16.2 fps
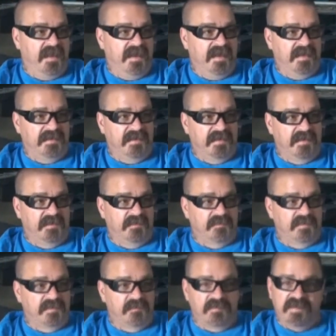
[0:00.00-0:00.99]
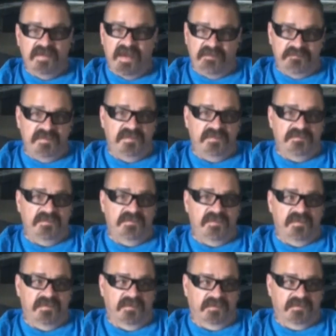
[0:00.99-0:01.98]
And we have put him to
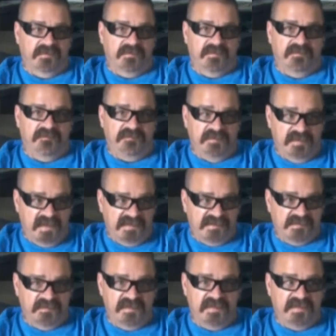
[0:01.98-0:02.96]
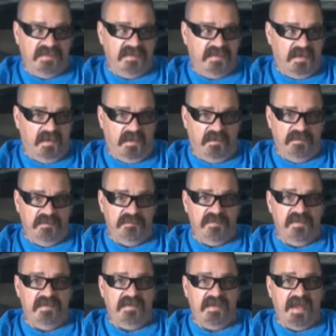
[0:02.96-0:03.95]
work a few days a week. All the
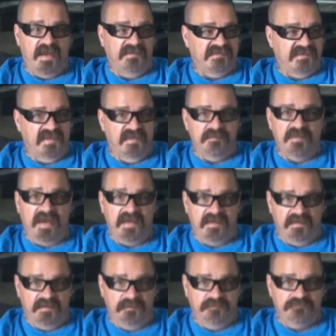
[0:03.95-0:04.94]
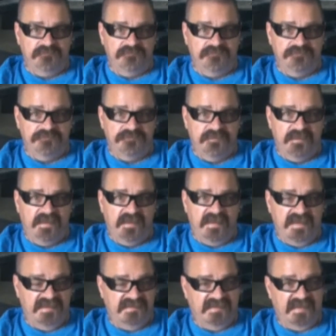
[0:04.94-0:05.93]
print now is done by him.
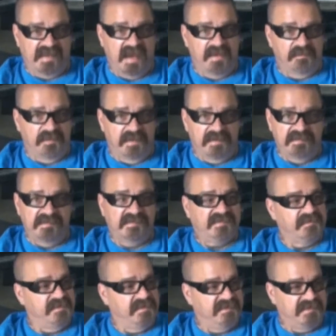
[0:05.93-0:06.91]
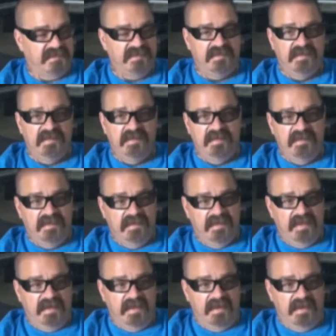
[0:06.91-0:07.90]
He's the guy running the squeegee.
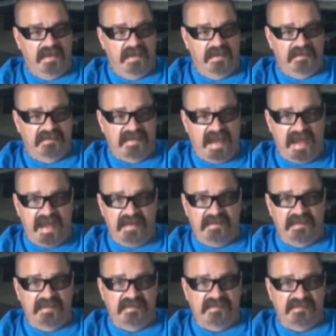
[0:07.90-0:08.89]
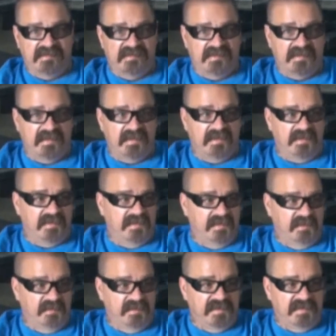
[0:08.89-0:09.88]
Dan does,
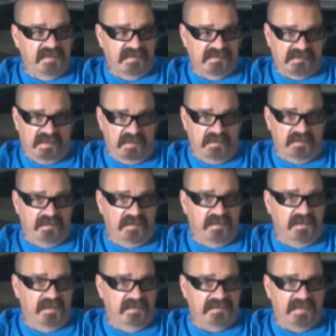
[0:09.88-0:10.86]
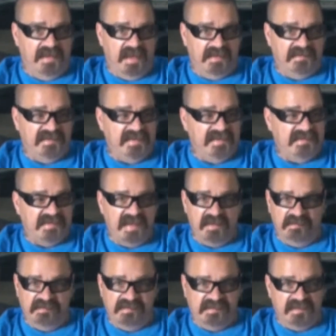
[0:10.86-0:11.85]
you know, he does all the
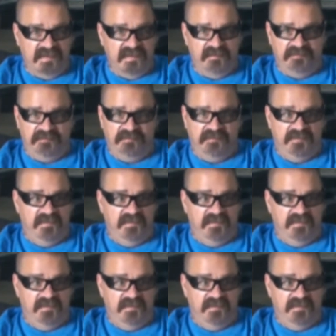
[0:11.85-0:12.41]
detailed stuff.